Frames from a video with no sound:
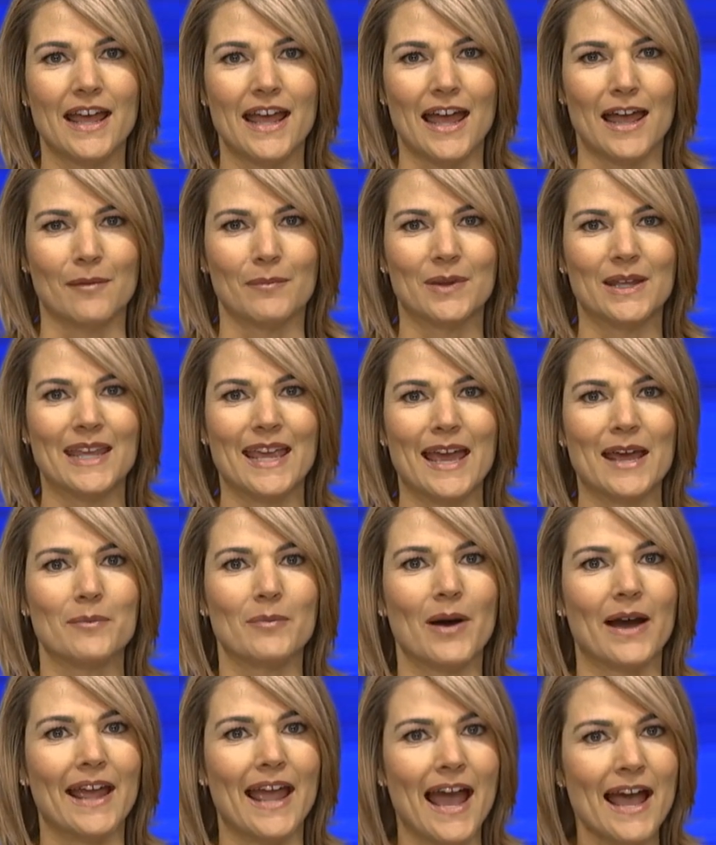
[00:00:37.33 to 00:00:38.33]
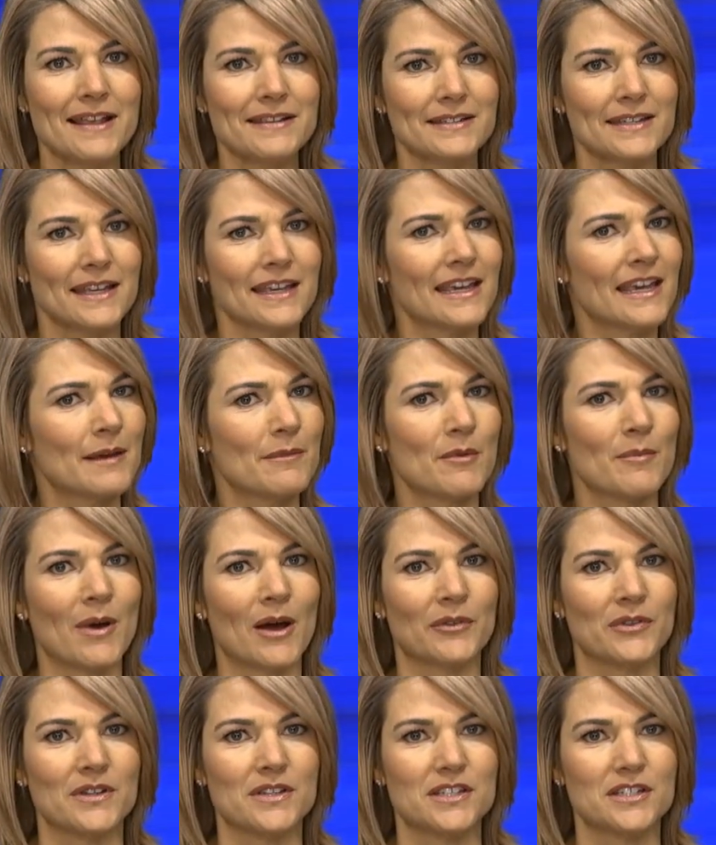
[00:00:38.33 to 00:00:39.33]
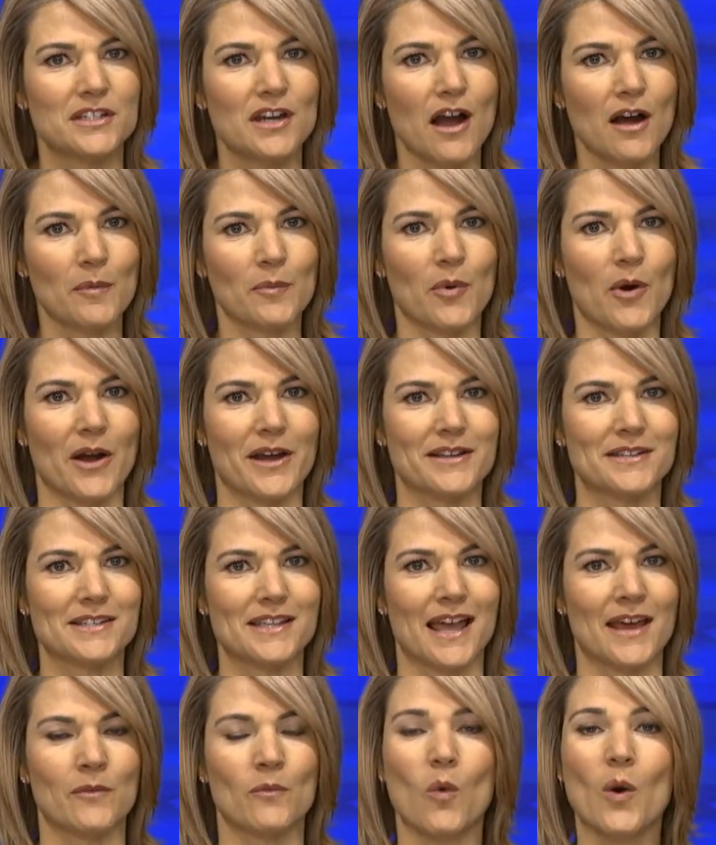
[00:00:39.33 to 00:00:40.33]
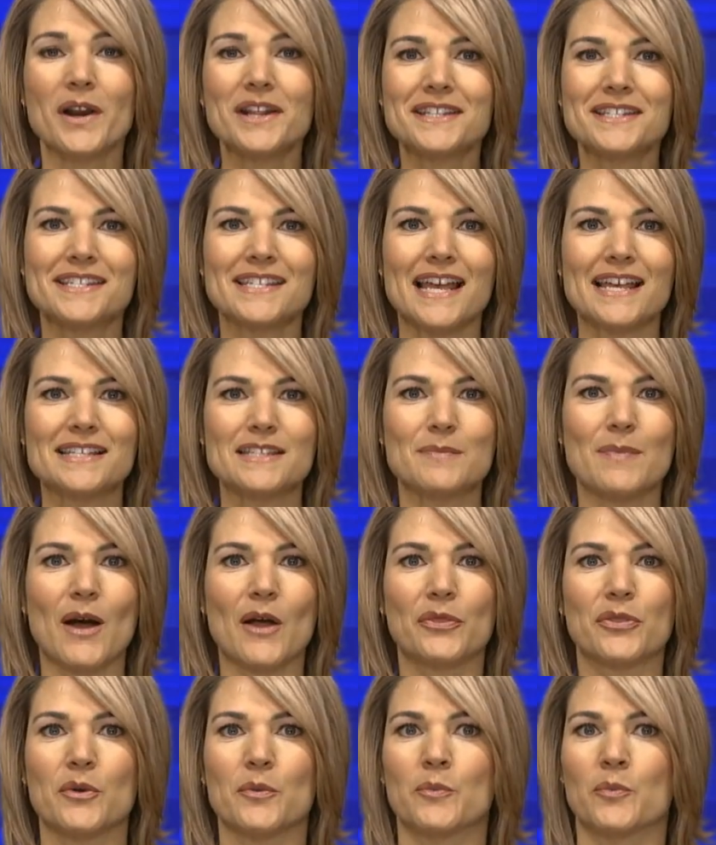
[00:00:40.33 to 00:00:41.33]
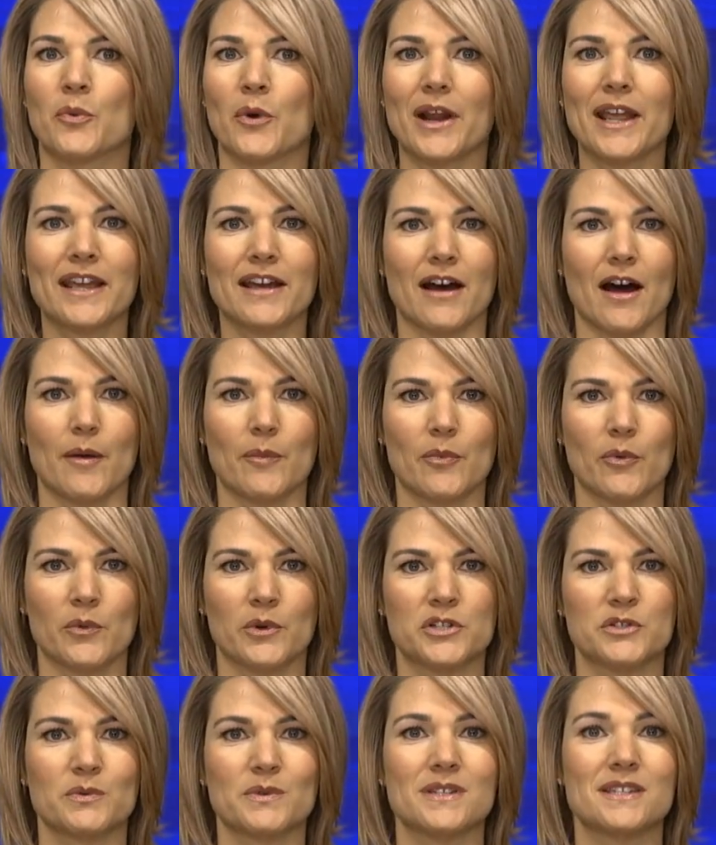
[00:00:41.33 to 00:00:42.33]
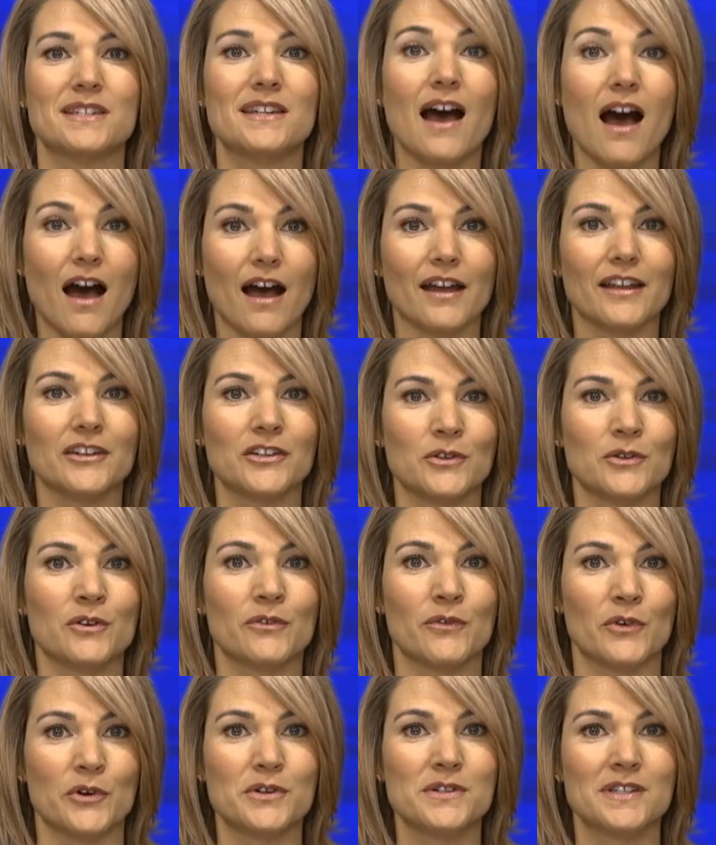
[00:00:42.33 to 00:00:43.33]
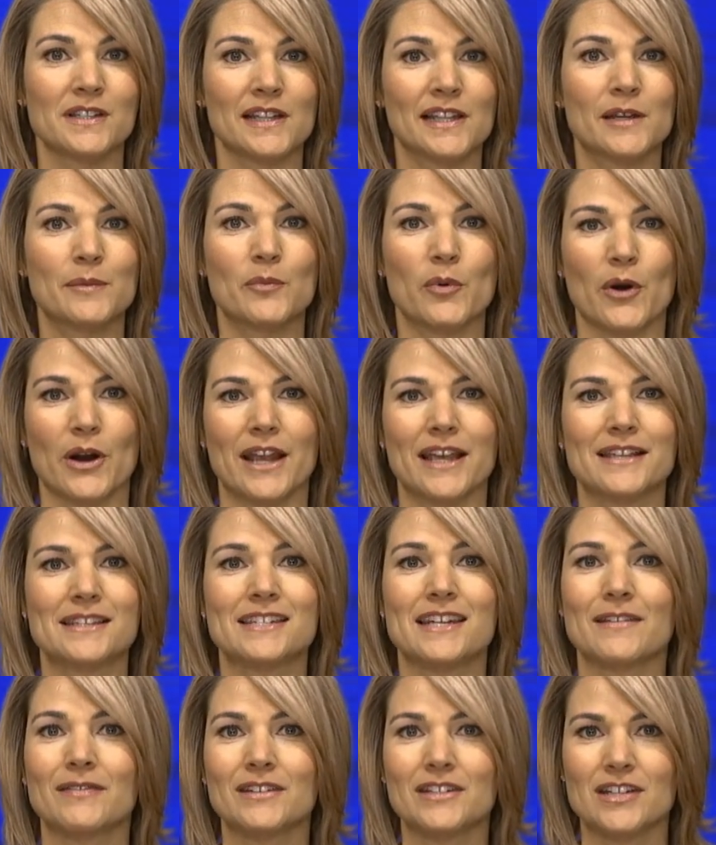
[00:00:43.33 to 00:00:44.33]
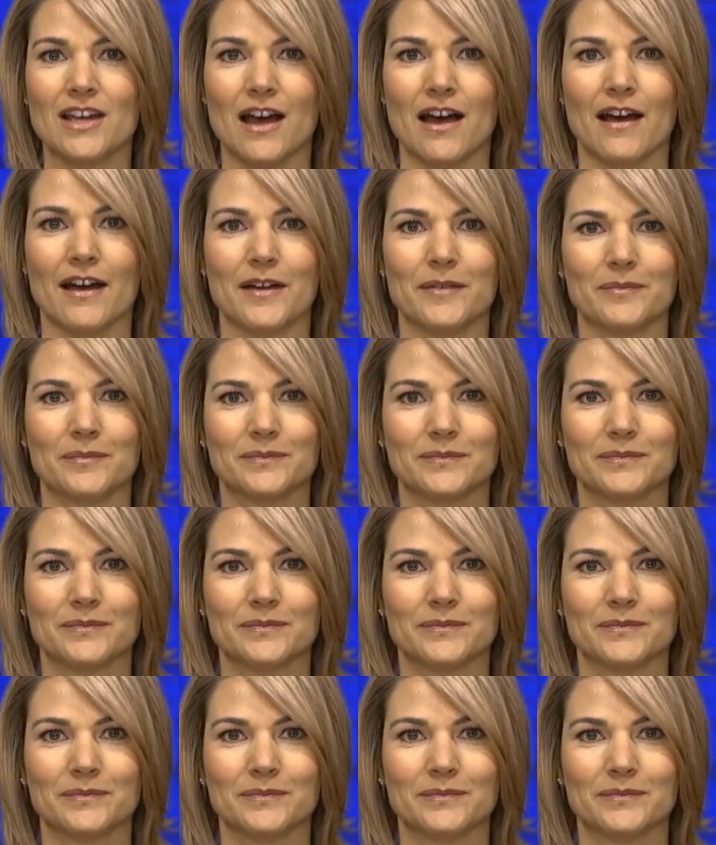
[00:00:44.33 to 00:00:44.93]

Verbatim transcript: and began by asking him about the stock price and what it says about the breakup, which was not universally praised at the time.